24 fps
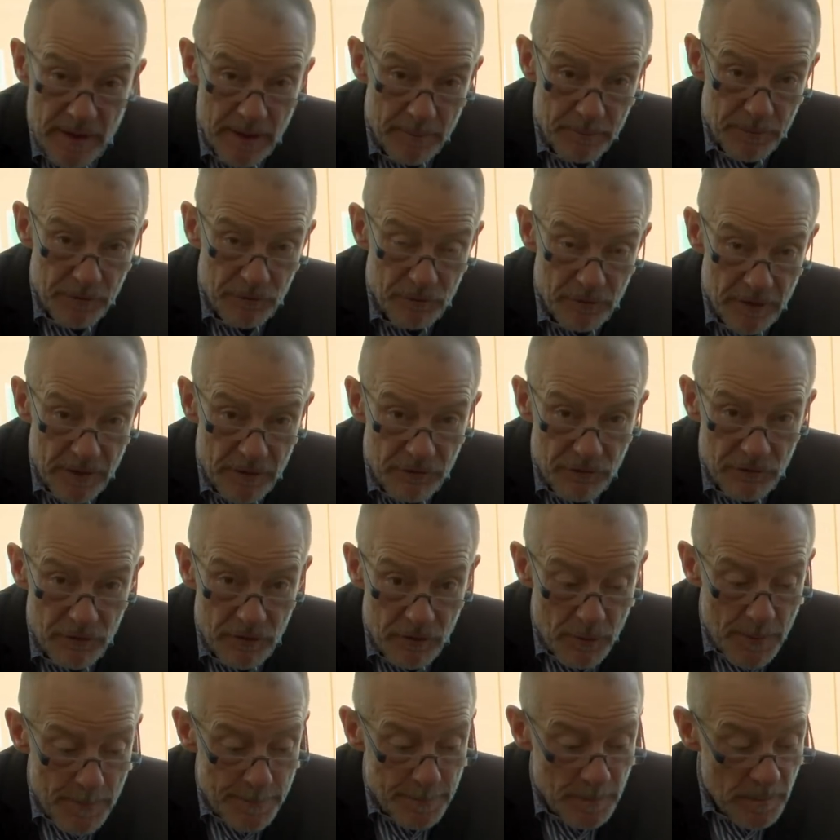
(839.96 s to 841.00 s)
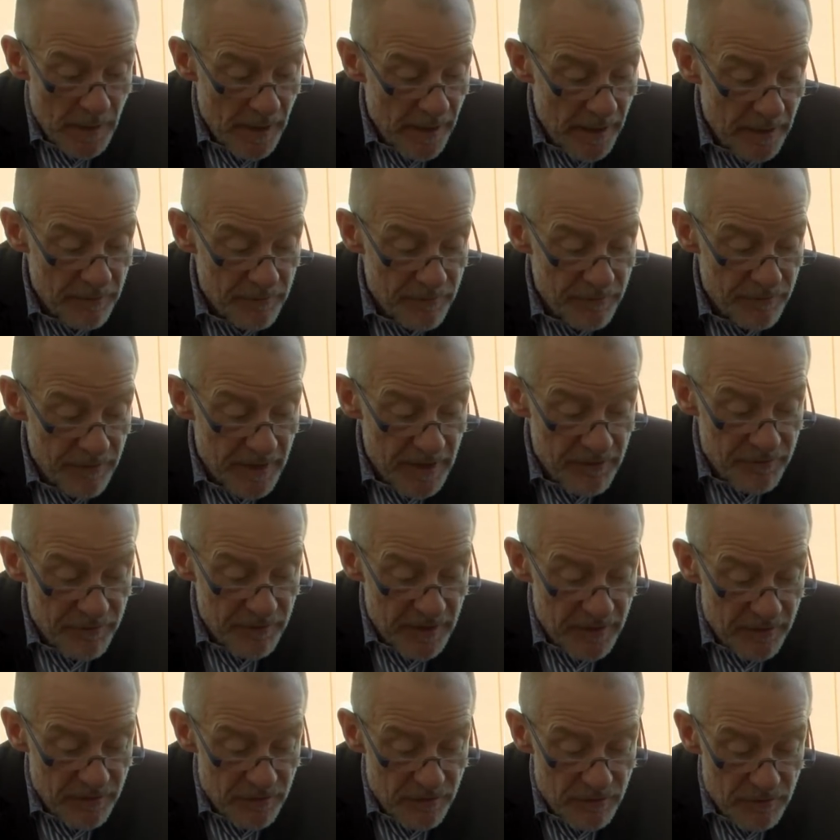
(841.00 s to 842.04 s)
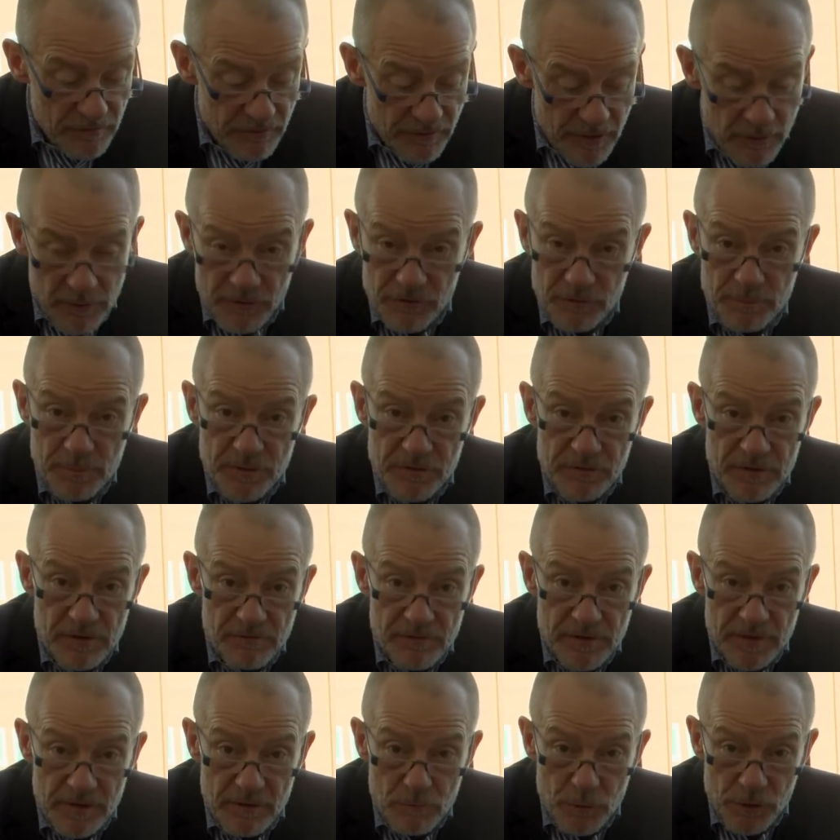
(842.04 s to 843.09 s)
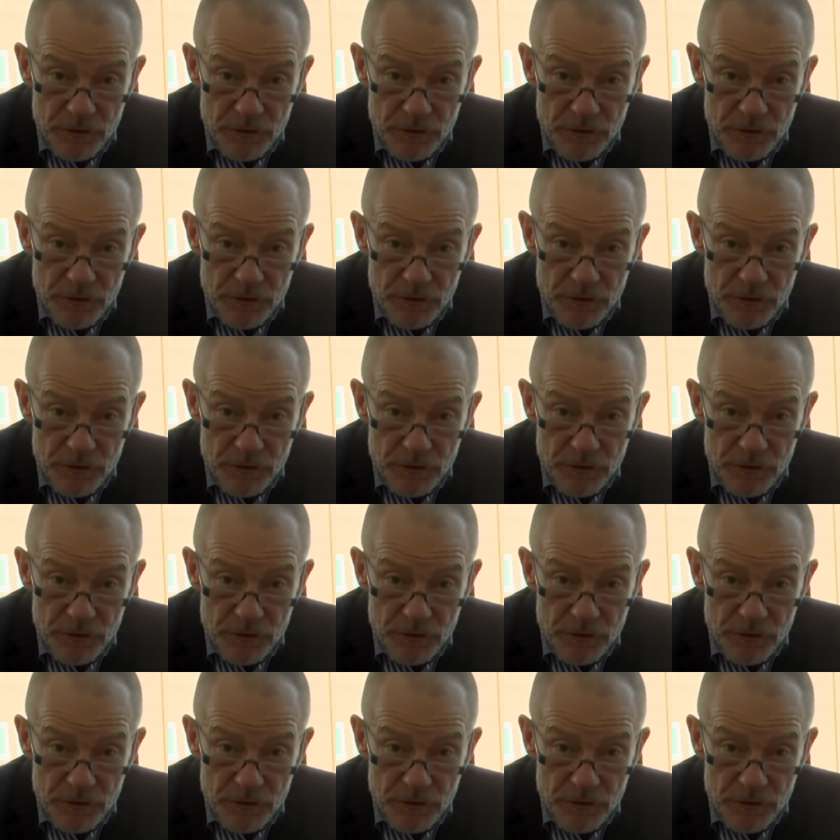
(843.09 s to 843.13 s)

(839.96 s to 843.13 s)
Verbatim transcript: happy to answer you. I've, if it's very specific